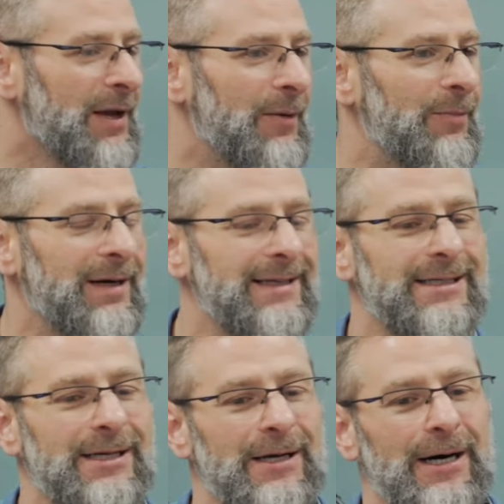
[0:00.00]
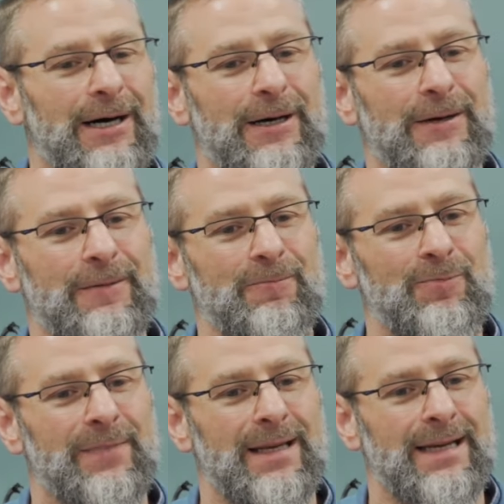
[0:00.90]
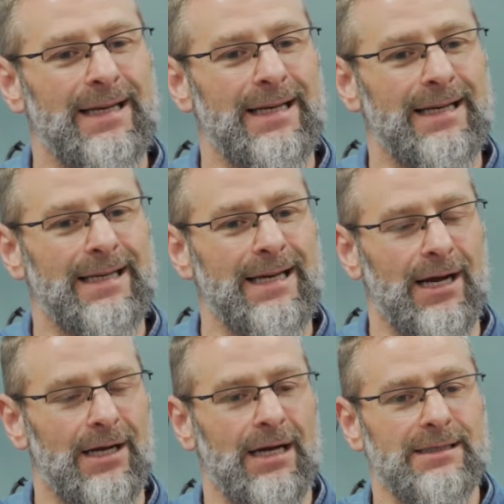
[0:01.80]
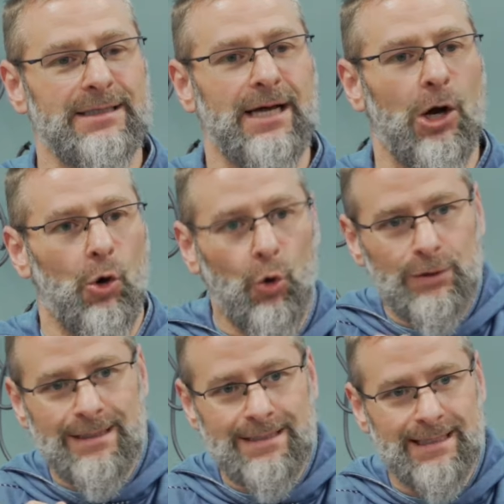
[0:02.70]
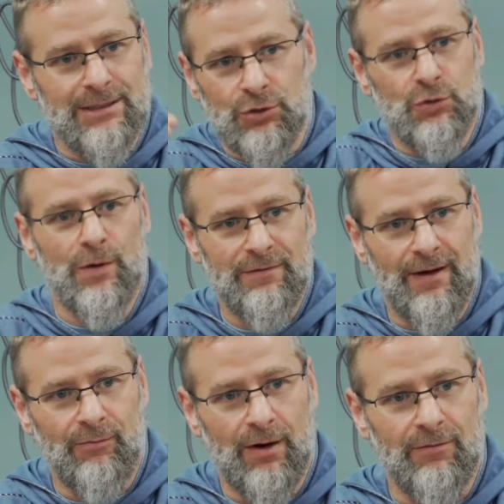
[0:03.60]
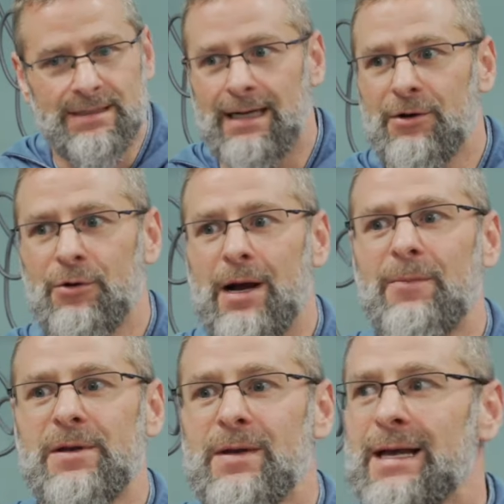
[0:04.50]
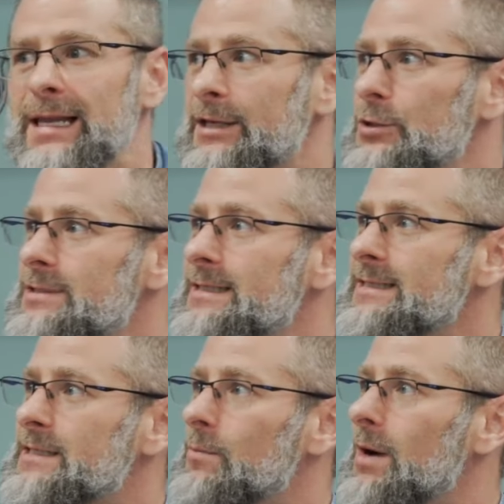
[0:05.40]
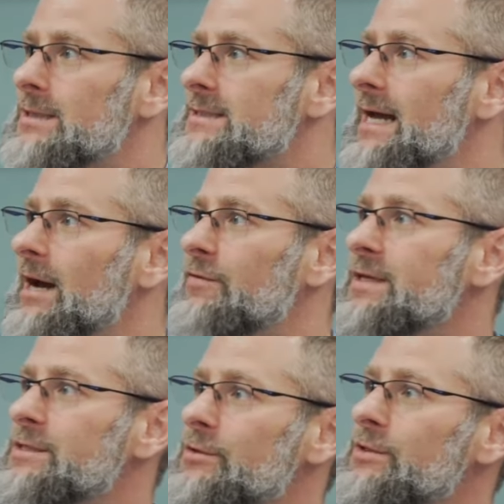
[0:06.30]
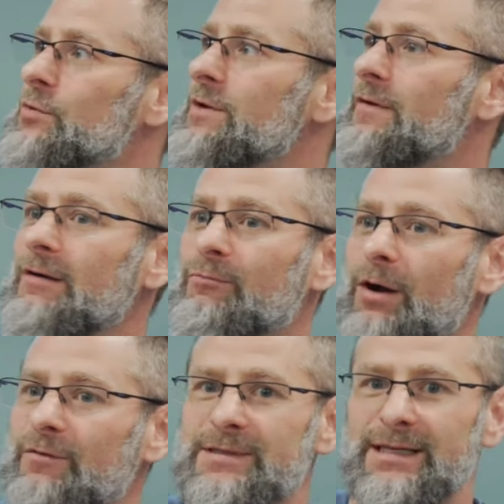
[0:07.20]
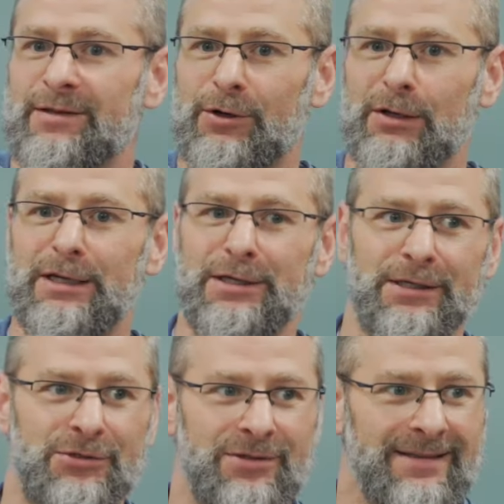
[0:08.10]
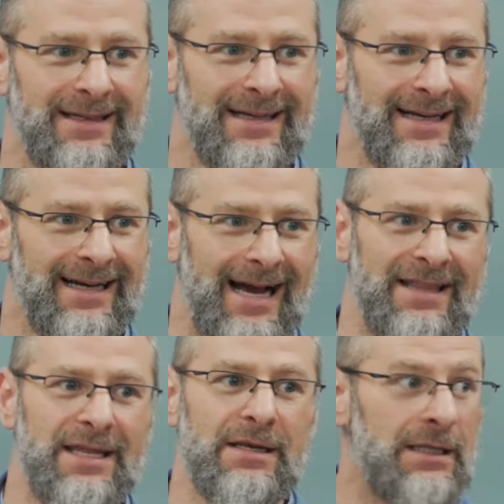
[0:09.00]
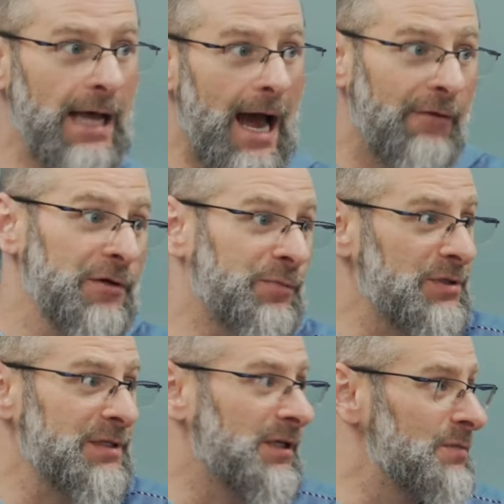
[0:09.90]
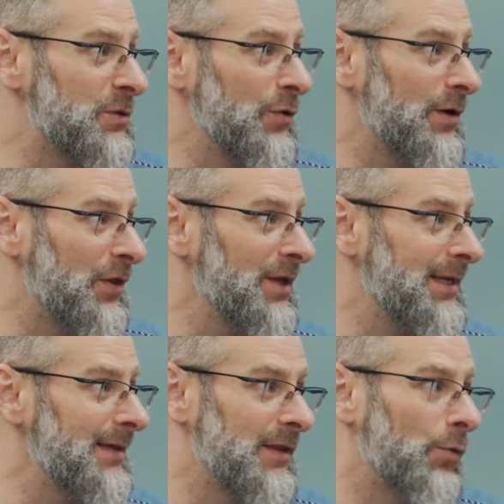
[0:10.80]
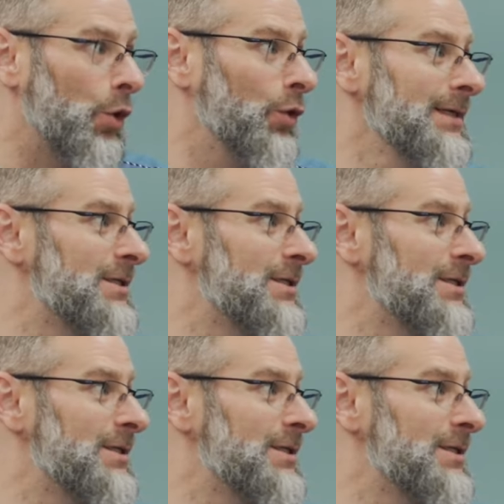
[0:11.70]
But yeah, God did not only send to 25 prophets. I don't know how many, like you'll see in some mosques, they have, these are the 25 prophets and their lineage. And then the average person comes through there thinking there were only